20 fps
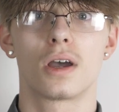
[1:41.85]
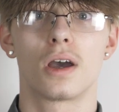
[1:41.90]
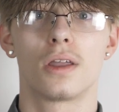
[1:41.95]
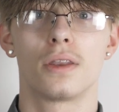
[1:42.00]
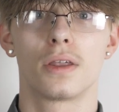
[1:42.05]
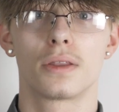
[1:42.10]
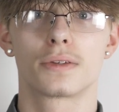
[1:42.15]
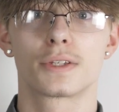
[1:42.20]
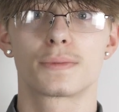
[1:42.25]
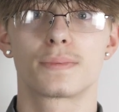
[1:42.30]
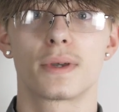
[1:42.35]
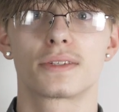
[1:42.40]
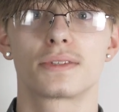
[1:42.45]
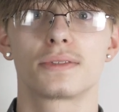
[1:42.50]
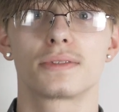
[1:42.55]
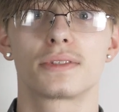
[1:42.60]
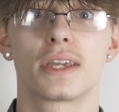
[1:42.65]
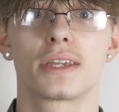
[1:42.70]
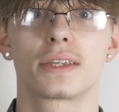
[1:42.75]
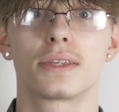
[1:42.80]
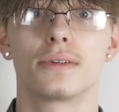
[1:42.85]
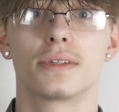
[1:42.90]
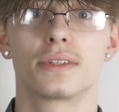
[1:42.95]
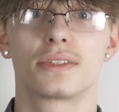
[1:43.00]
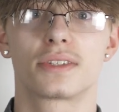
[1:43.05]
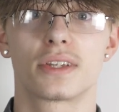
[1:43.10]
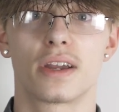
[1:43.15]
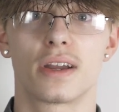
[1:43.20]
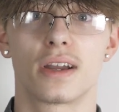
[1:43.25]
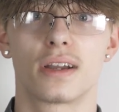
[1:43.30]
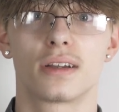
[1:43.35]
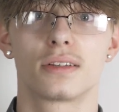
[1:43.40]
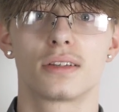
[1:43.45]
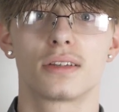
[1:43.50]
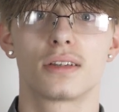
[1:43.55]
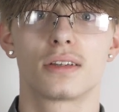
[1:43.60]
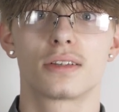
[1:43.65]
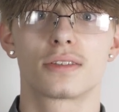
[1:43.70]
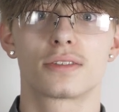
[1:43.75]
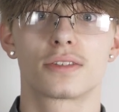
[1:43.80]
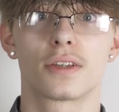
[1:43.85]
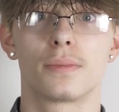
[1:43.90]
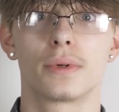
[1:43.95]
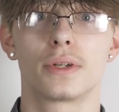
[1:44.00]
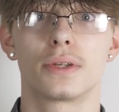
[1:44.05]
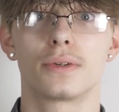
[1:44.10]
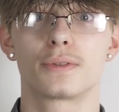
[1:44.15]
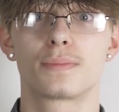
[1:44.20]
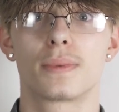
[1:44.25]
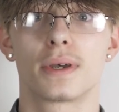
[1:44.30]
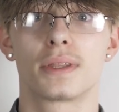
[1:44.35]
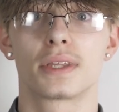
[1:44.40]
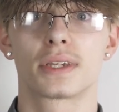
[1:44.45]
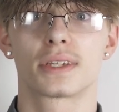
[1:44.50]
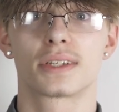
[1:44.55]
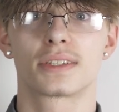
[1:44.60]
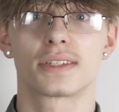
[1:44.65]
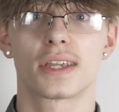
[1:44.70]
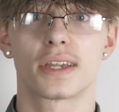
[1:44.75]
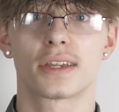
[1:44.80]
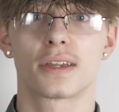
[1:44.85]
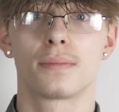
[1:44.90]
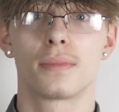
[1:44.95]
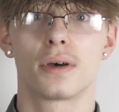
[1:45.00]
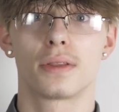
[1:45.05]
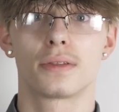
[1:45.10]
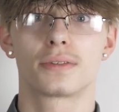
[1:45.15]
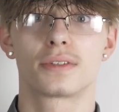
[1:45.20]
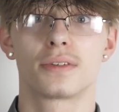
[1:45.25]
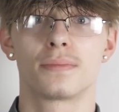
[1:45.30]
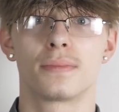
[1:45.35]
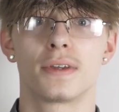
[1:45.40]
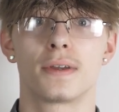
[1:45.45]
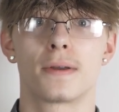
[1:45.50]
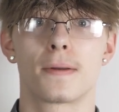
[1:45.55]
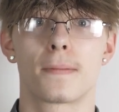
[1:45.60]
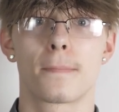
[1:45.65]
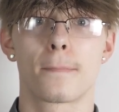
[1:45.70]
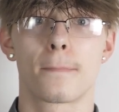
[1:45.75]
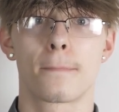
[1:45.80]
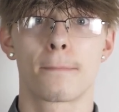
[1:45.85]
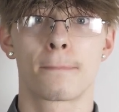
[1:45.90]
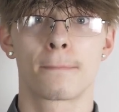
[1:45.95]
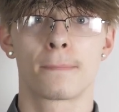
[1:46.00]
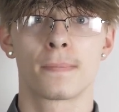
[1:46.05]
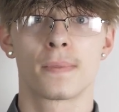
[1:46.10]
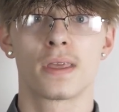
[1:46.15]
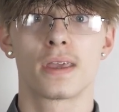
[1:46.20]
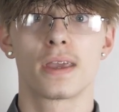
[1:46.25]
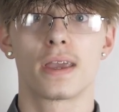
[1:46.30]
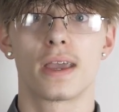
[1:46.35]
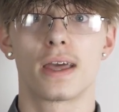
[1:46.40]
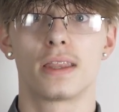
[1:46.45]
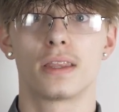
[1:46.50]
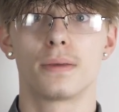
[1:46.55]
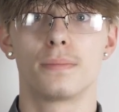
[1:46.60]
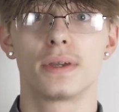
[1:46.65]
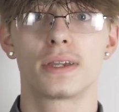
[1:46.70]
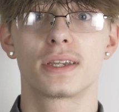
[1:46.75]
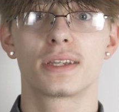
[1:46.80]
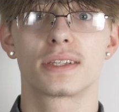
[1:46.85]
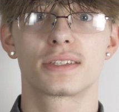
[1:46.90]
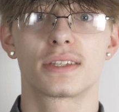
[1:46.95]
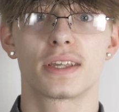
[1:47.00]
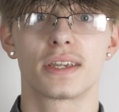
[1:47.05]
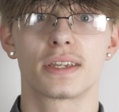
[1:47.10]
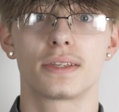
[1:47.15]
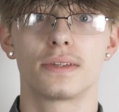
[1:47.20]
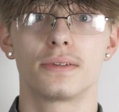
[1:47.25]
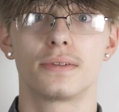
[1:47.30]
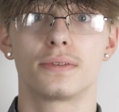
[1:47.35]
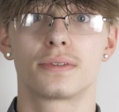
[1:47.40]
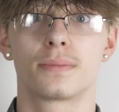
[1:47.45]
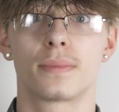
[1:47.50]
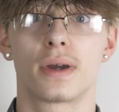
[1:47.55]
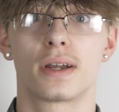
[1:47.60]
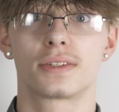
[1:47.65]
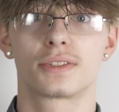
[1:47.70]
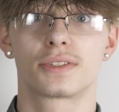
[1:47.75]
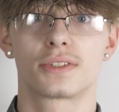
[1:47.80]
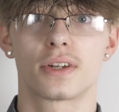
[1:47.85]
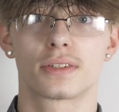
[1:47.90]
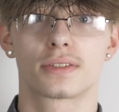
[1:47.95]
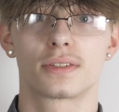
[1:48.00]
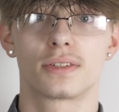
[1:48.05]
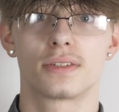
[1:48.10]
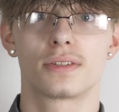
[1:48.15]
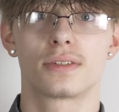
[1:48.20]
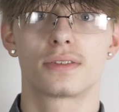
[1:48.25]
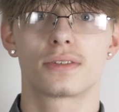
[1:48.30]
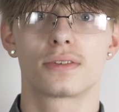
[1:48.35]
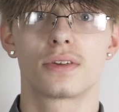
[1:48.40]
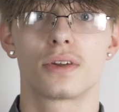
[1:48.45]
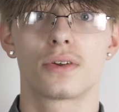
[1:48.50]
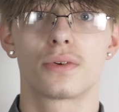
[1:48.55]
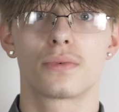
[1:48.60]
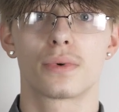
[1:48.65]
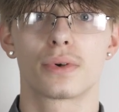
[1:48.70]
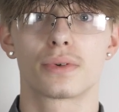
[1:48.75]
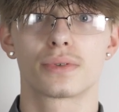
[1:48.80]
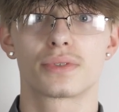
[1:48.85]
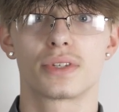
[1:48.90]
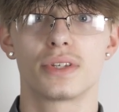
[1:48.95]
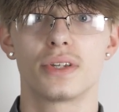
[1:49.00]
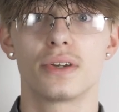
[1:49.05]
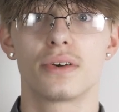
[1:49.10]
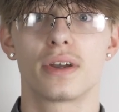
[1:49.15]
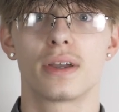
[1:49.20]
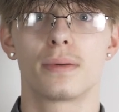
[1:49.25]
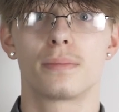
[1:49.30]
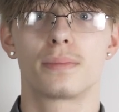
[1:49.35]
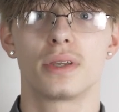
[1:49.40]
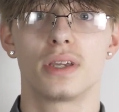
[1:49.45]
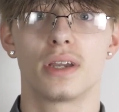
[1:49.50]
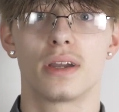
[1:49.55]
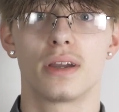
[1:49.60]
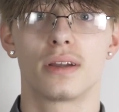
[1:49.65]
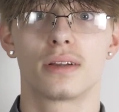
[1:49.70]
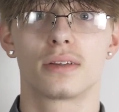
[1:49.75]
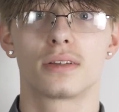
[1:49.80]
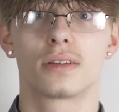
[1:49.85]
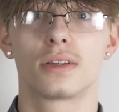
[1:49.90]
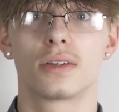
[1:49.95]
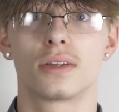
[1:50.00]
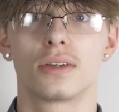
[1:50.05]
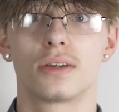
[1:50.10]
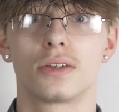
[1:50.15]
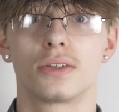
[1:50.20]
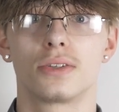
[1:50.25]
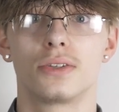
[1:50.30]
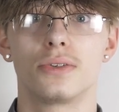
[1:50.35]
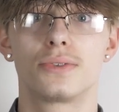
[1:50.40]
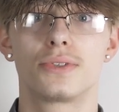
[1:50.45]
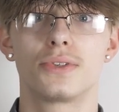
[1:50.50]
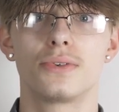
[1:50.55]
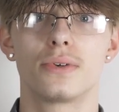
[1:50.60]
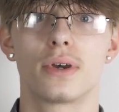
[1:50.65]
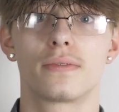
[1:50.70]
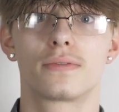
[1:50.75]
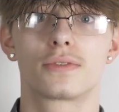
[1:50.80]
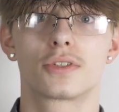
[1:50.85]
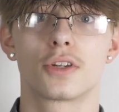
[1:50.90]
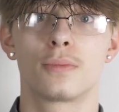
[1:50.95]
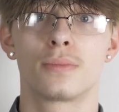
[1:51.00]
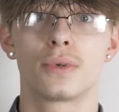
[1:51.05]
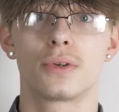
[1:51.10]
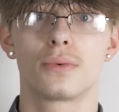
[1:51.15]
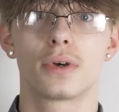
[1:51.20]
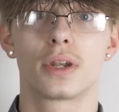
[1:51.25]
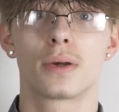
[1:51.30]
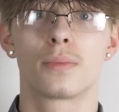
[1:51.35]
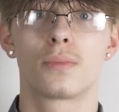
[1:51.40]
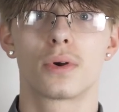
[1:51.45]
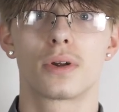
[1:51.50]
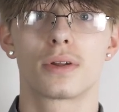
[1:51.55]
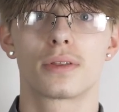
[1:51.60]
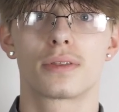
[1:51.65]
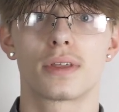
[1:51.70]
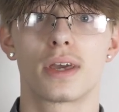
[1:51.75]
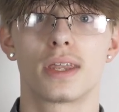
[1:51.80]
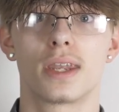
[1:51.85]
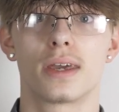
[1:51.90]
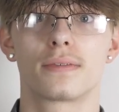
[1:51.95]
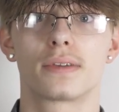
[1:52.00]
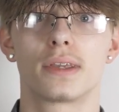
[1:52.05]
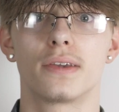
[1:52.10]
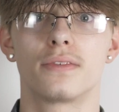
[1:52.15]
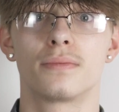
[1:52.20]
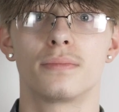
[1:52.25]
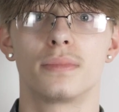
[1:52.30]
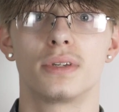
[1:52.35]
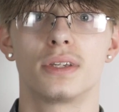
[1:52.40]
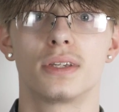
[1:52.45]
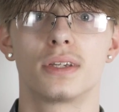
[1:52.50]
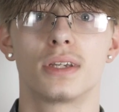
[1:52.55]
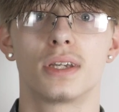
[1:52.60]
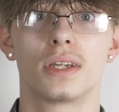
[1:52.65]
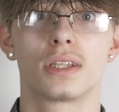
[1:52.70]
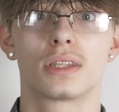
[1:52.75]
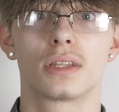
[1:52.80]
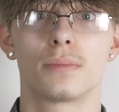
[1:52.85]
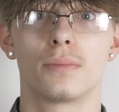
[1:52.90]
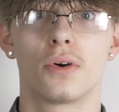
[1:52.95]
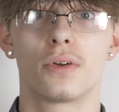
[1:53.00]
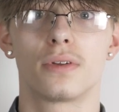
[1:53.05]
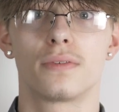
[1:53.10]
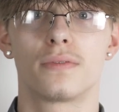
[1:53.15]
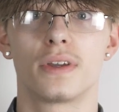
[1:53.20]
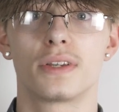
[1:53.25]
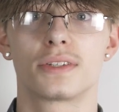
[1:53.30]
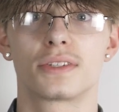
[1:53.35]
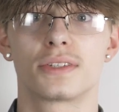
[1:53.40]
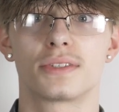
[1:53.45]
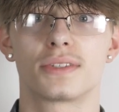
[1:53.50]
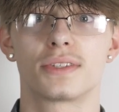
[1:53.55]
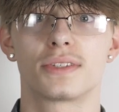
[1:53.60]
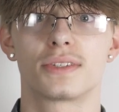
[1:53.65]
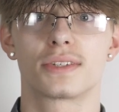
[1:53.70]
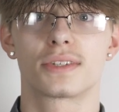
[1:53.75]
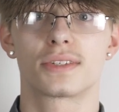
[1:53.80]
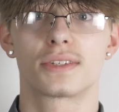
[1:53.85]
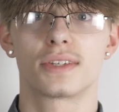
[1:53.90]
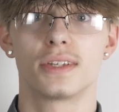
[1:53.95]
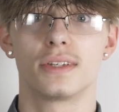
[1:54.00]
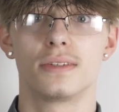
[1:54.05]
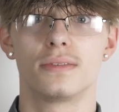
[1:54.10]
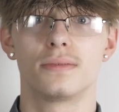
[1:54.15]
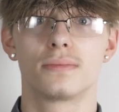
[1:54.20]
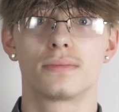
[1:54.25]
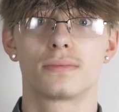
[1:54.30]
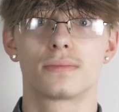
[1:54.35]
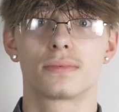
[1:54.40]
Another special thank you to Sarah, somebody who's been like a second mother to me. And the biggest thank you to my instructors, Rocio and Pierre. You two have shown me what I'm worth and have given me the motivation to succeed.